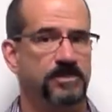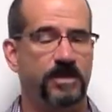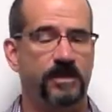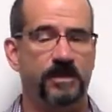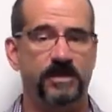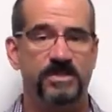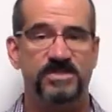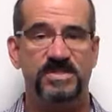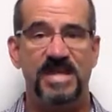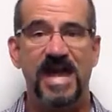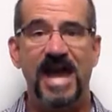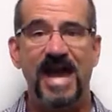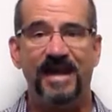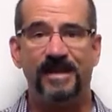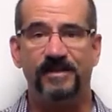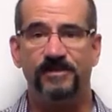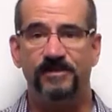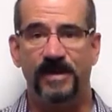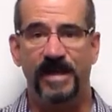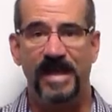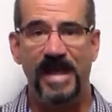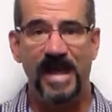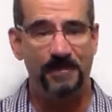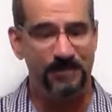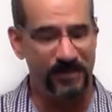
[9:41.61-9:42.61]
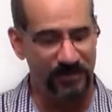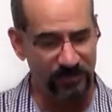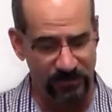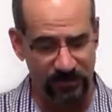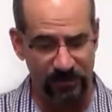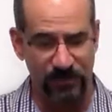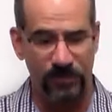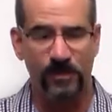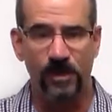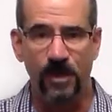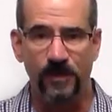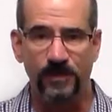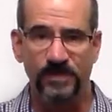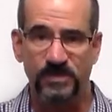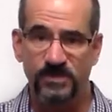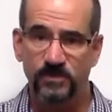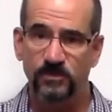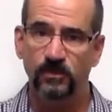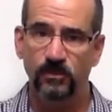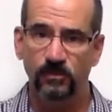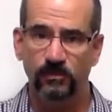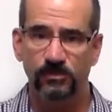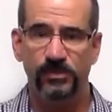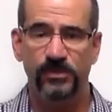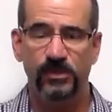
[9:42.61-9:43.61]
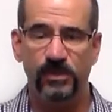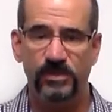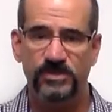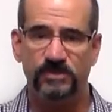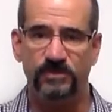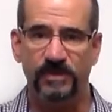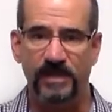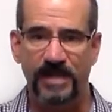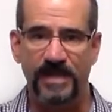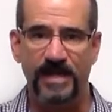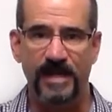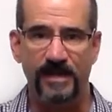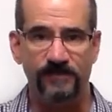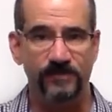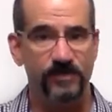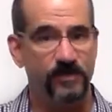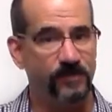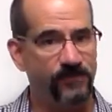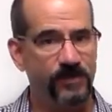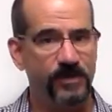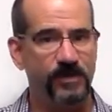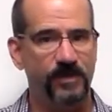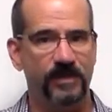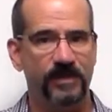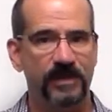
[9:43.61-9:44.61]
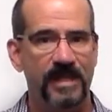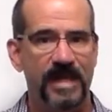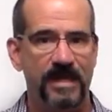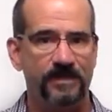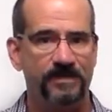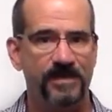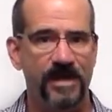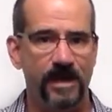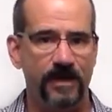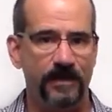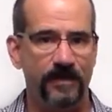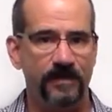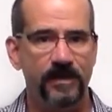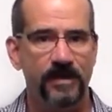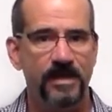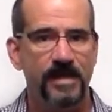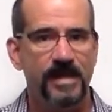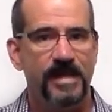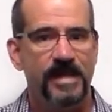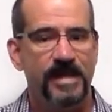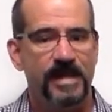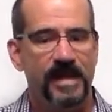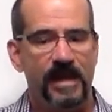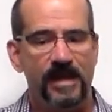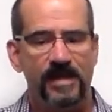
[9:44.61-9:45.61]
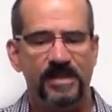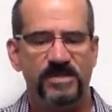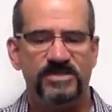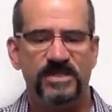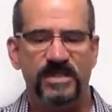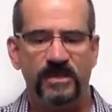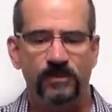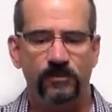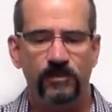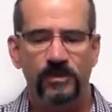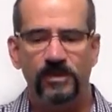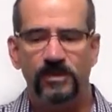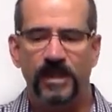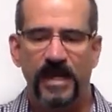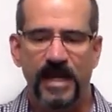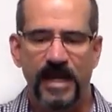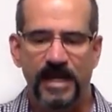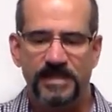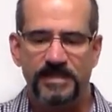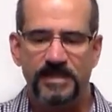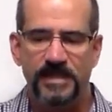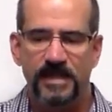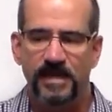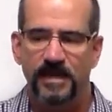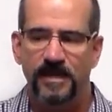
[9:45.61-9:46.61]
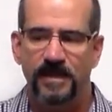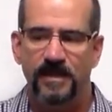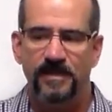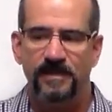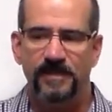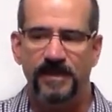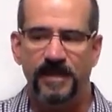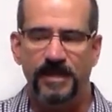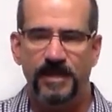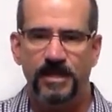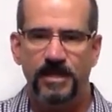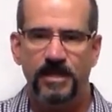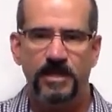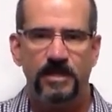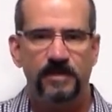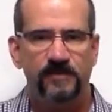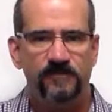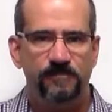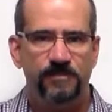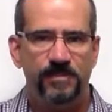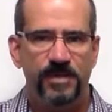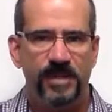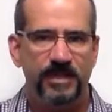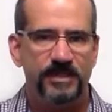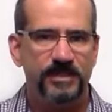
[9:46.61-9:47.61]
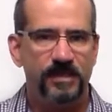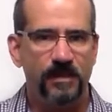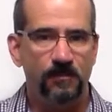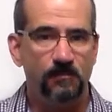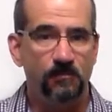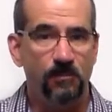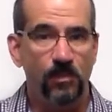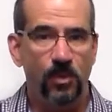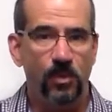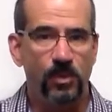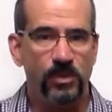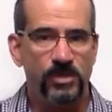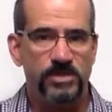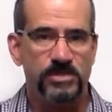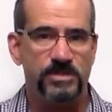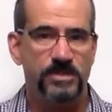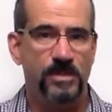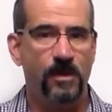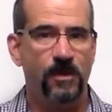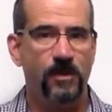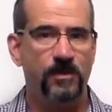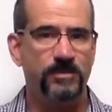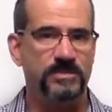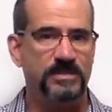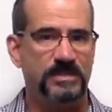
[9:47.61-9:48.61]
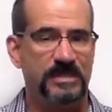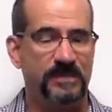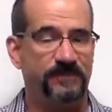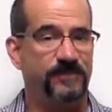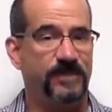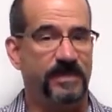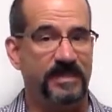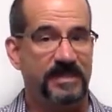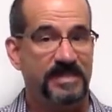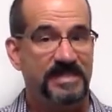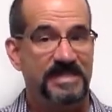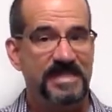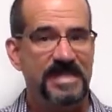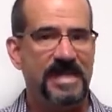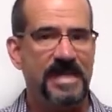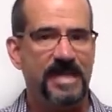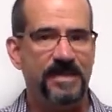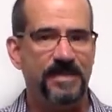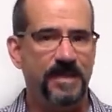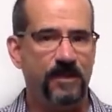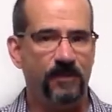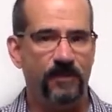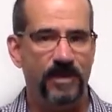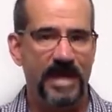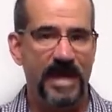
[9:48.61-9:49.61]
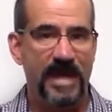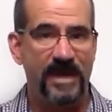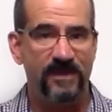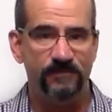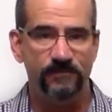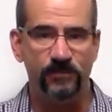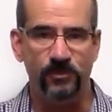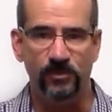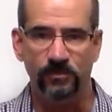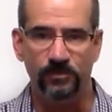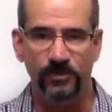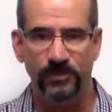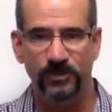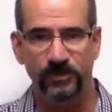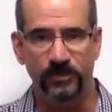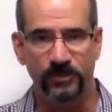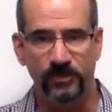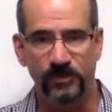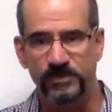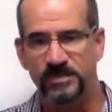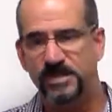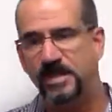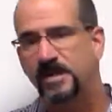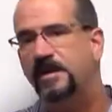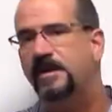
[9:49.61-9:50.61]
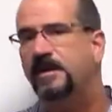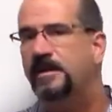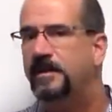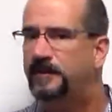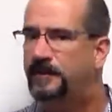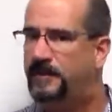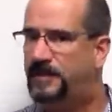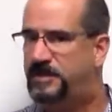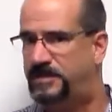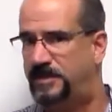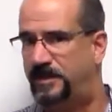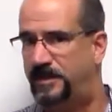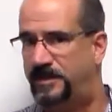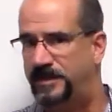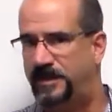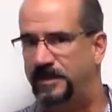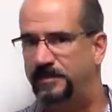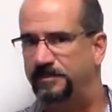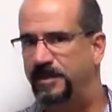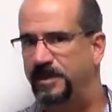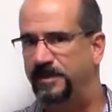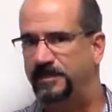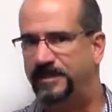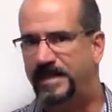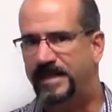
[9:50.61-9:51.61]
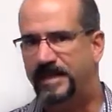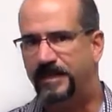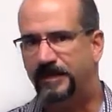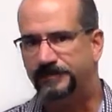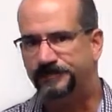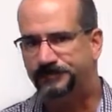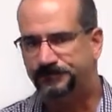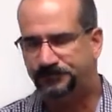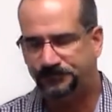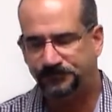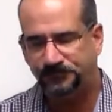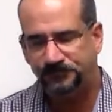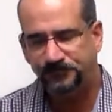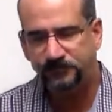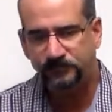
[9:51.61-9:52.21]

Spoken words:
they're ecstatic, they're happy. Look at all these cool pearls that we have, and they're very glad about it. And as they realize they could have picked up more stones, and if they did, they would have more pearls, they start to get bummed out.